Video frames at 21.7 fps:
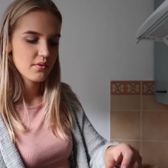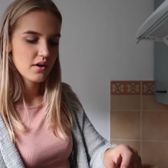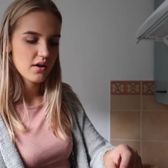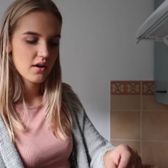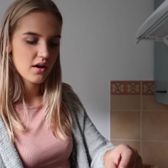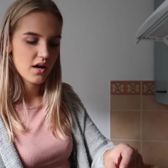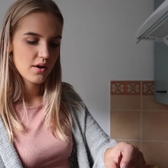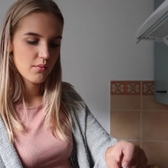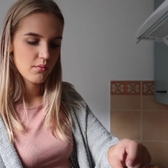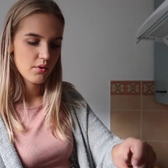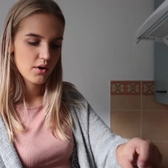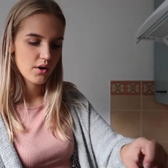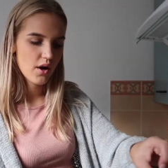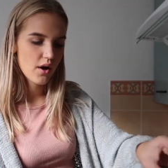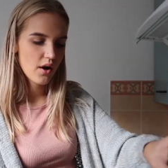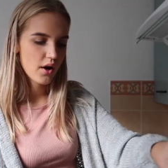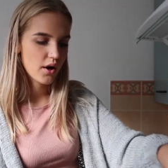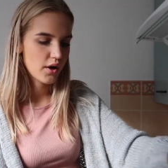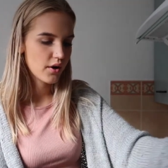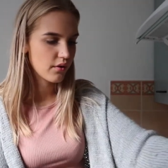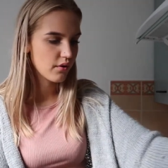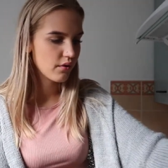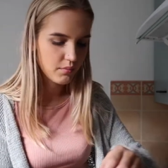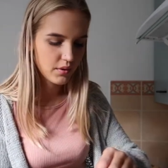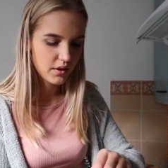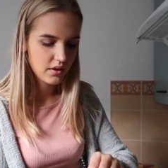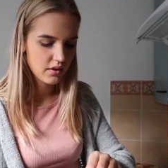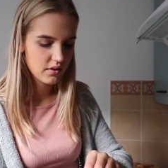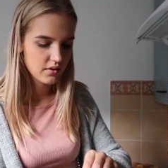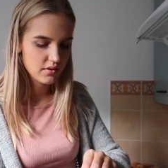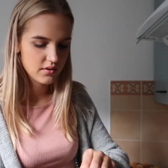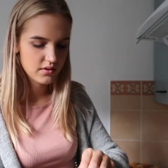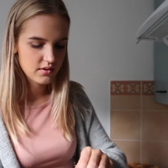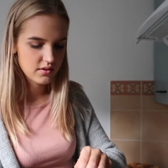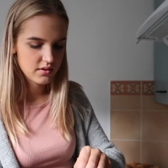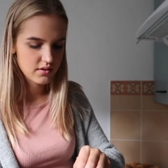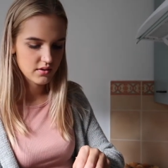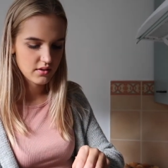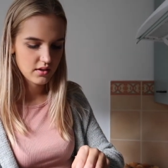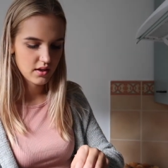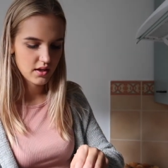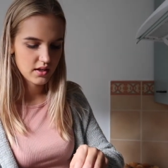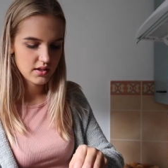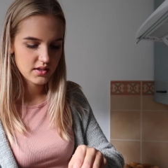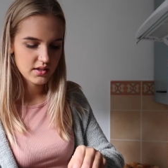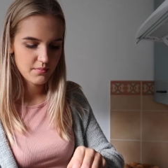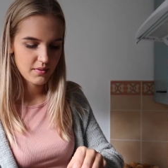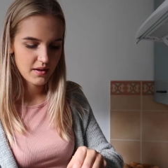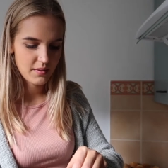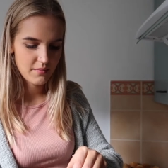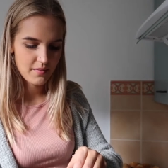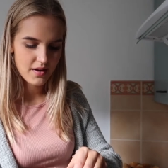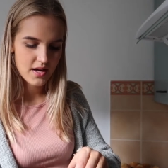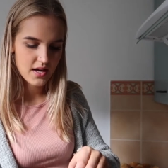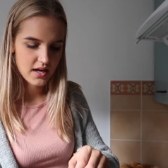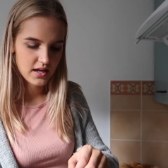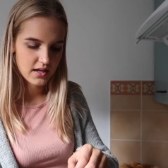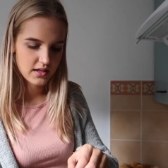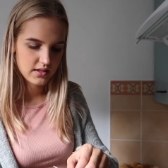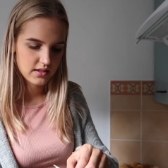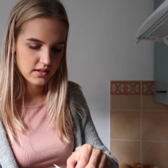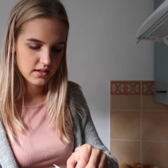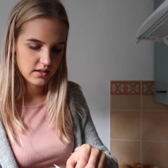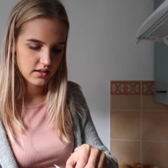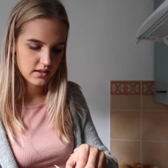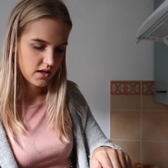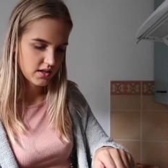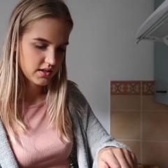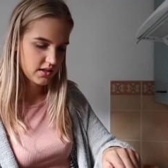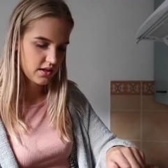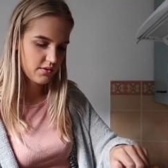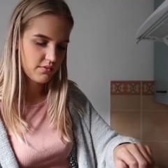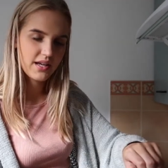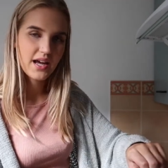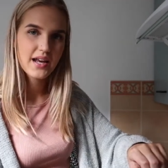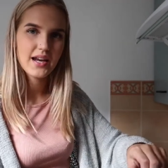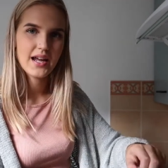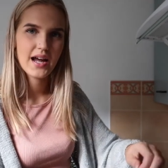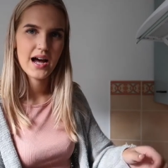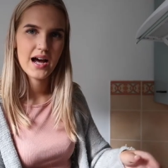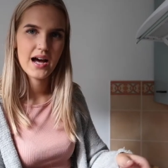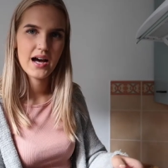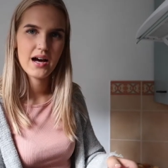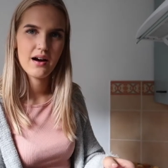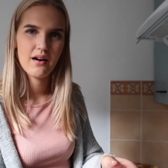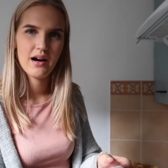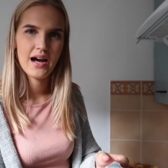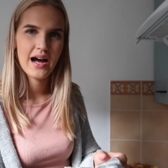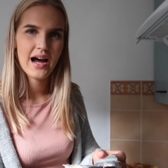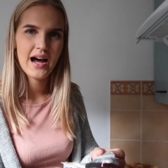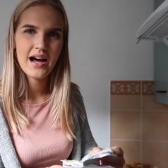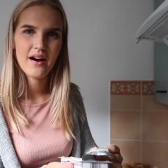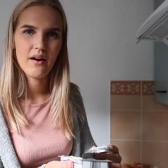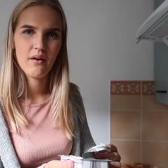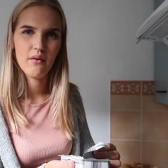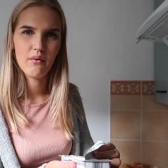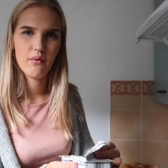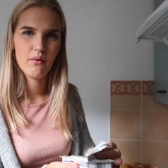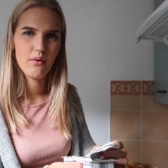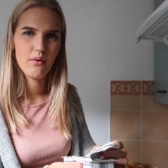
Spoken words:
what I kind of want to know, because it's a bit mad. I don't get it. How?